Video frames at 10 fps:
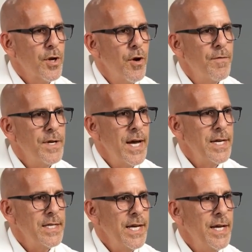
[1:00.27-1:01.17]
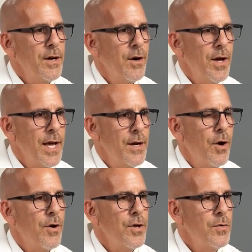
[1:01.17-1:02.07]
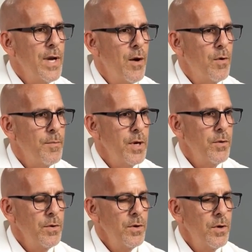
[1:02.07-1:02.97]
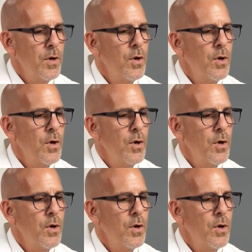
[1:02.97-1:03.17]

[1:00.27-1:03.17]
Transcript: to COVID-19 and are you now immune?